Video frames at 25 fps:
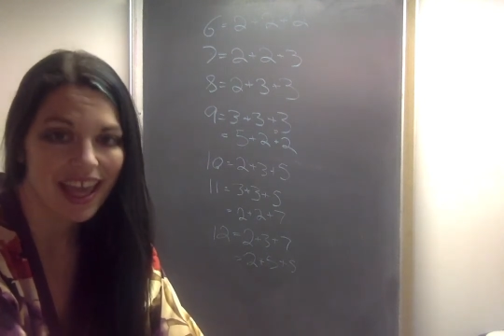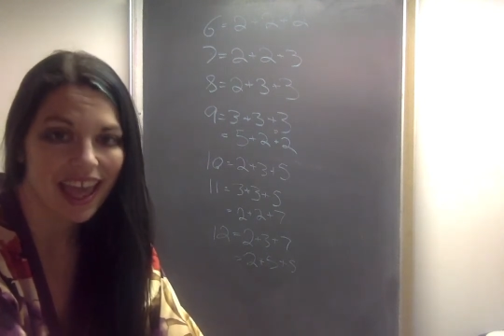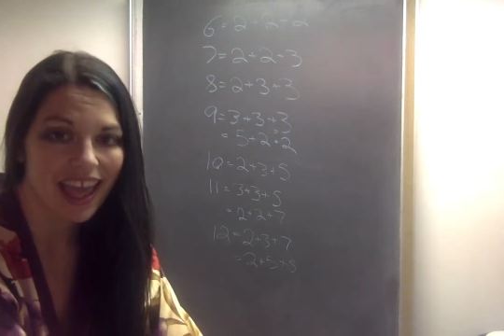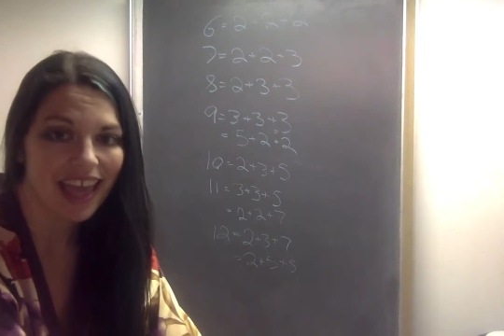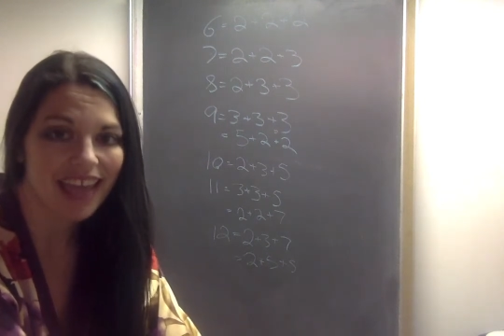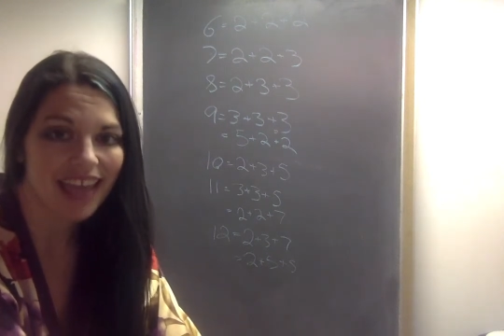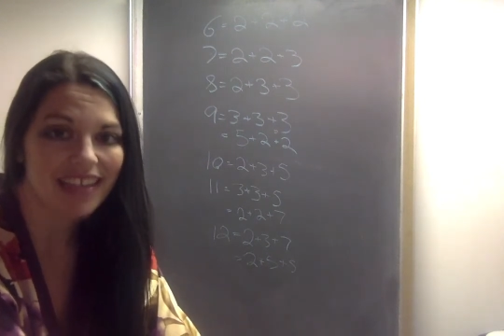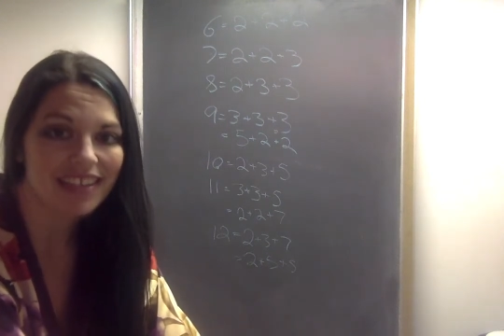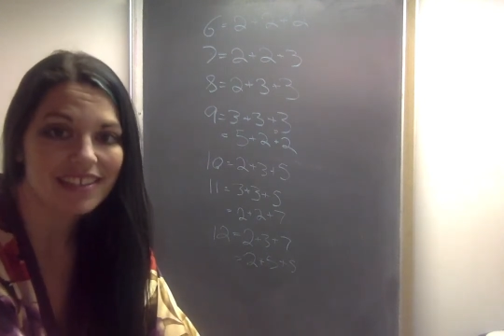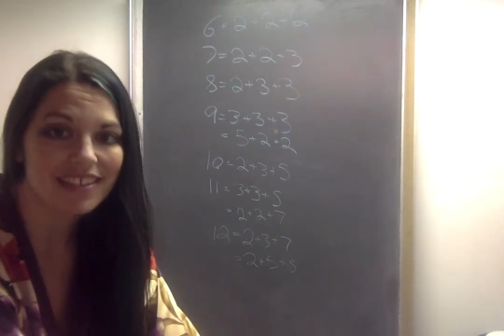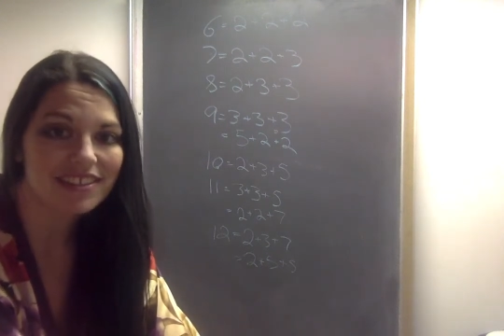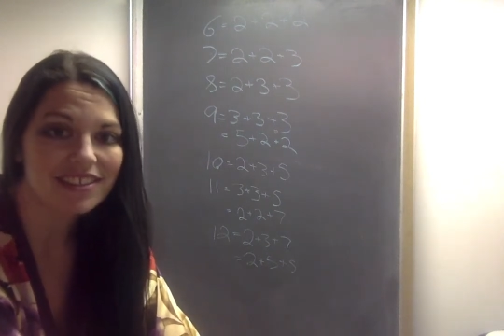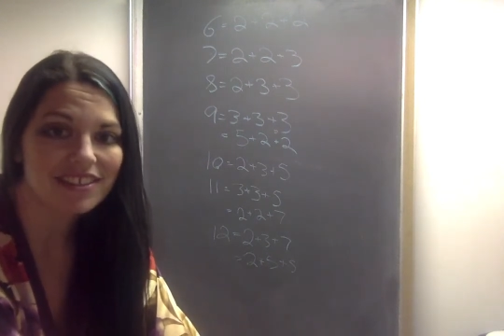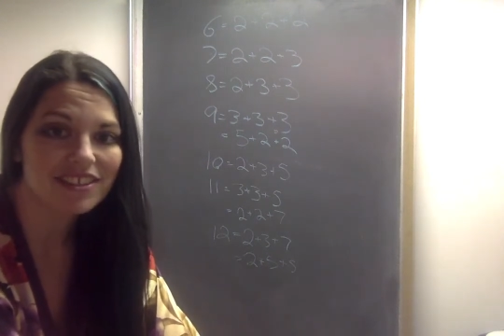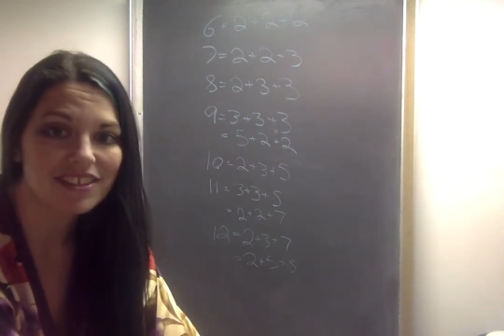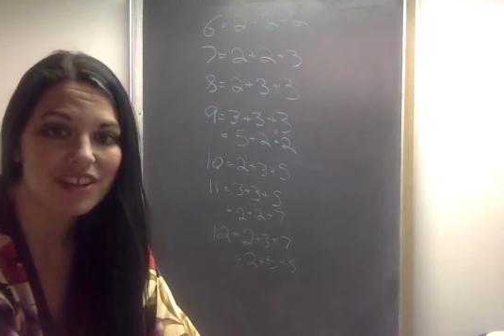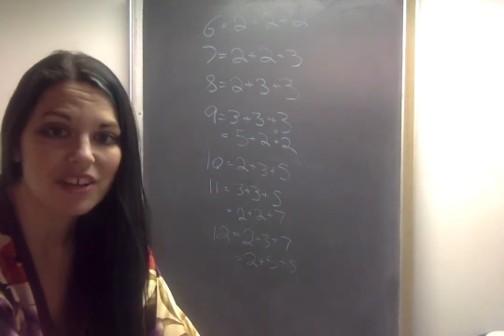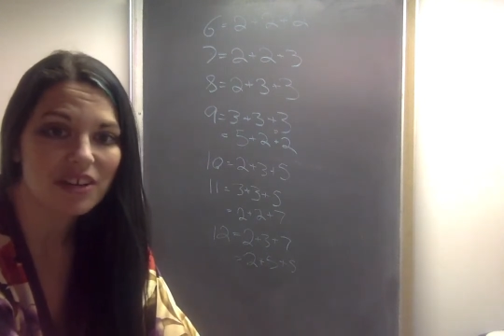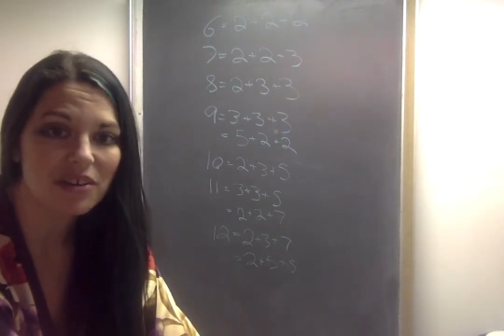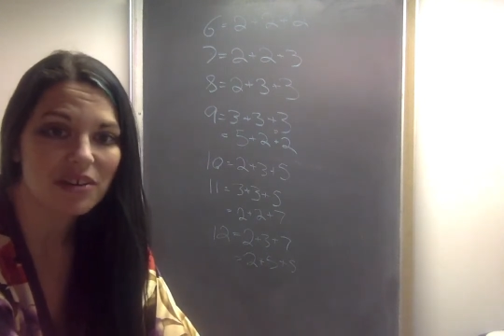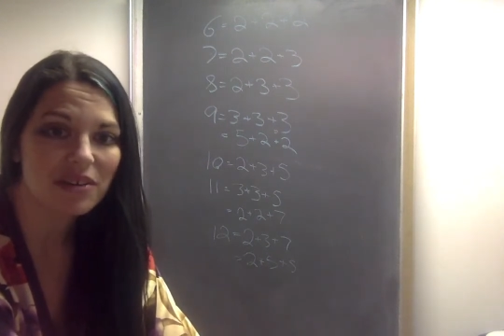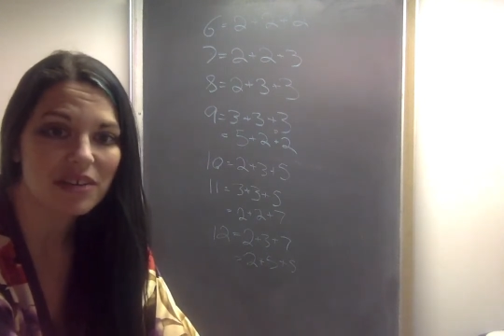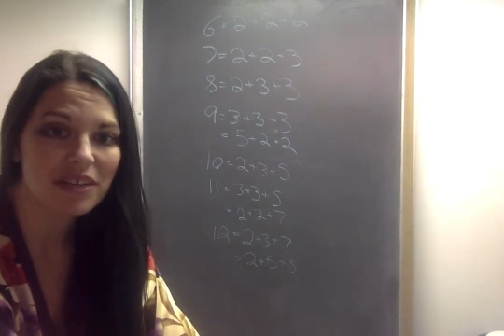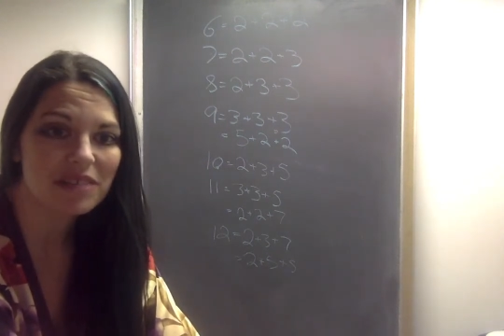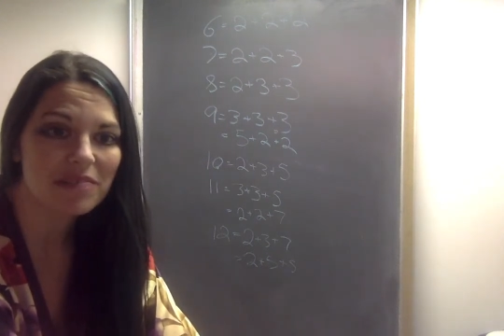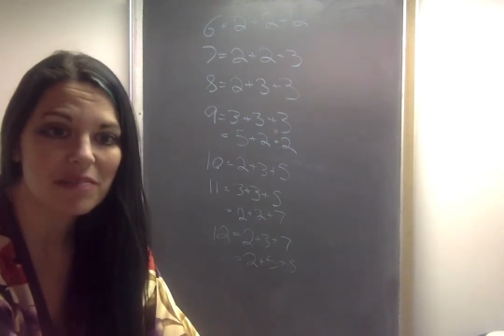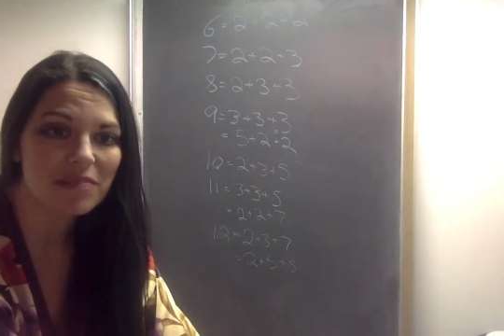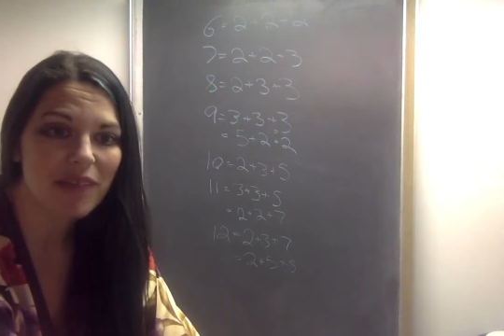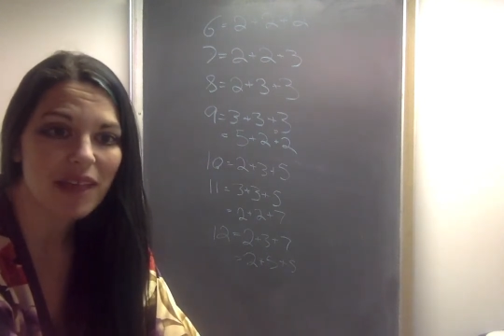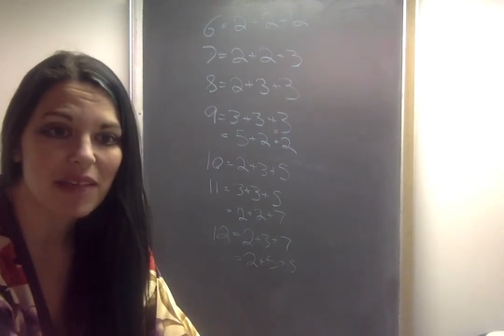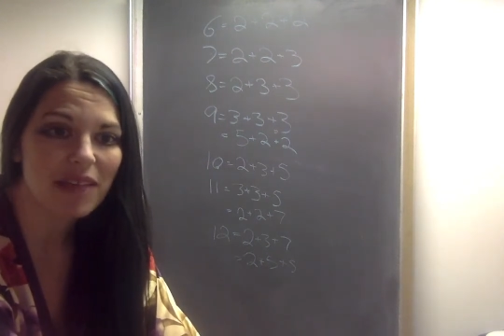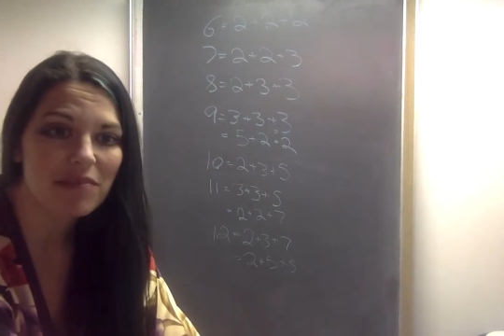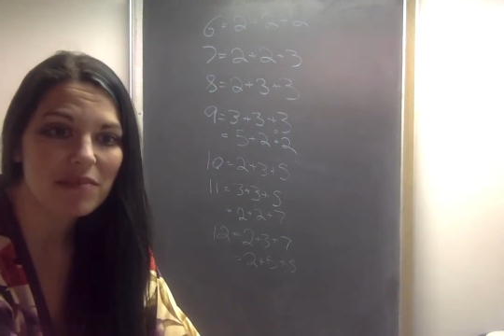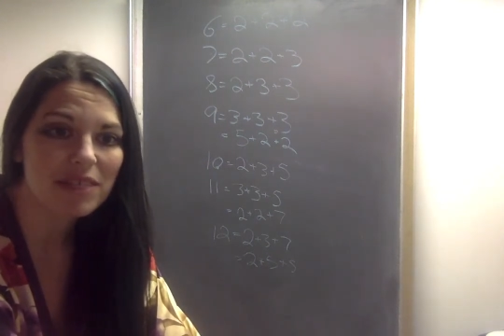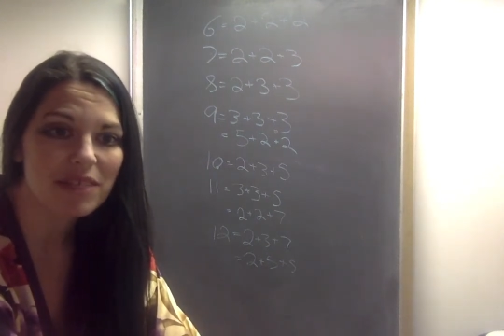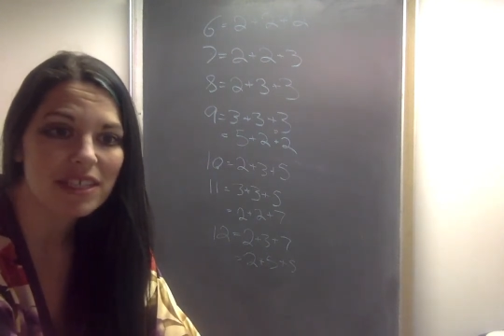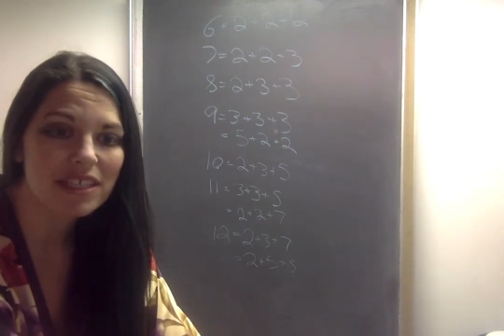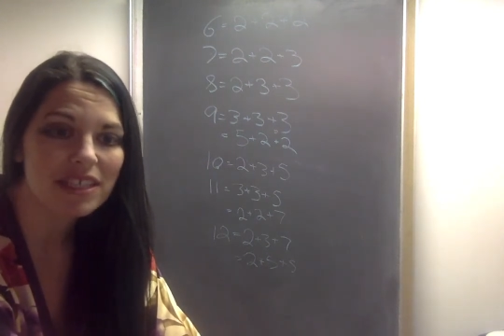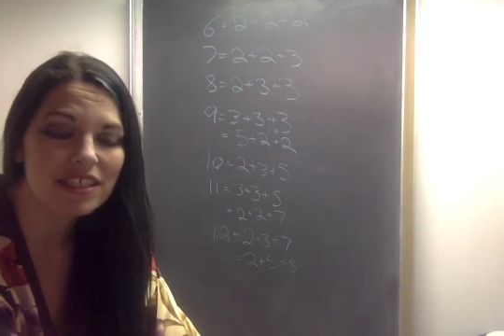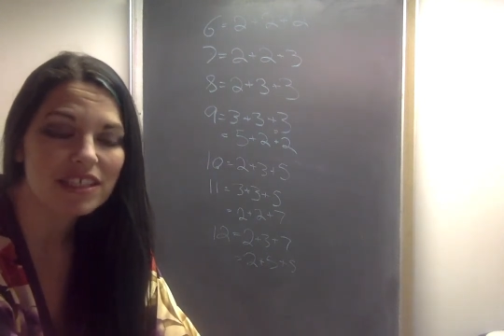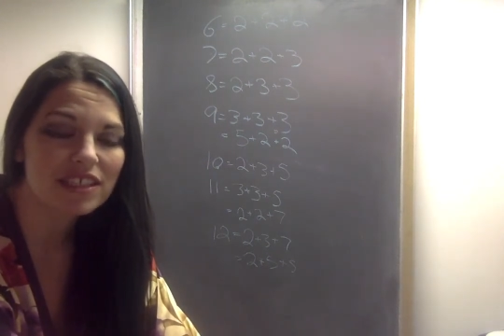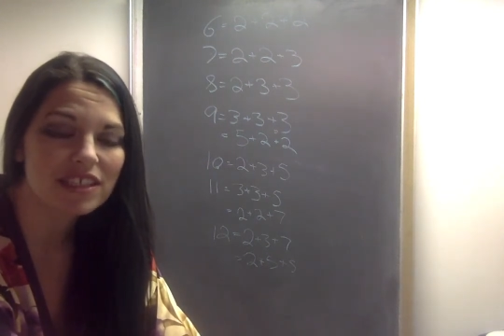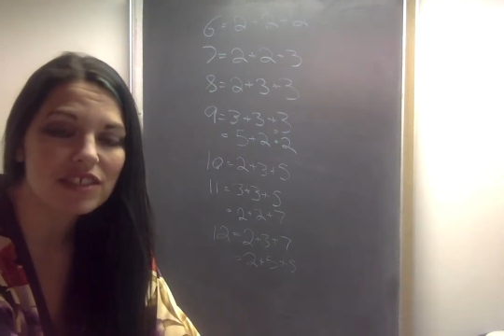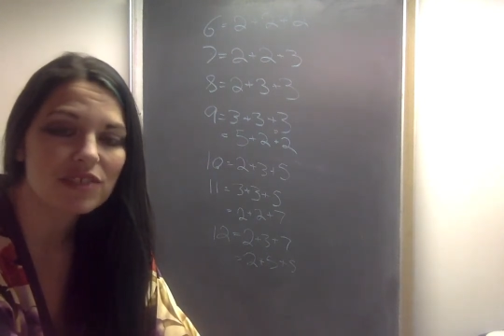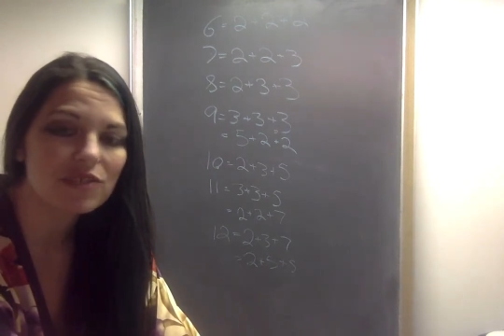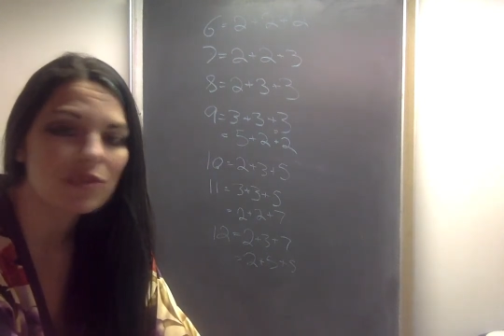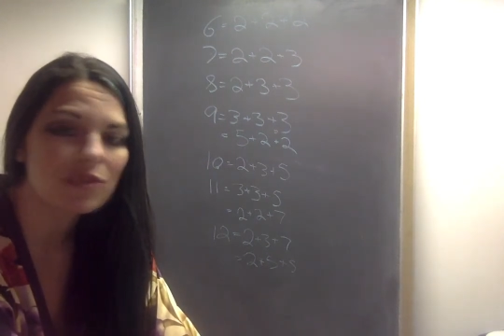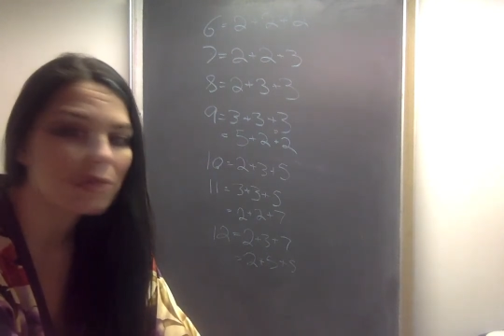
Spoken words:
And so as mathematicians,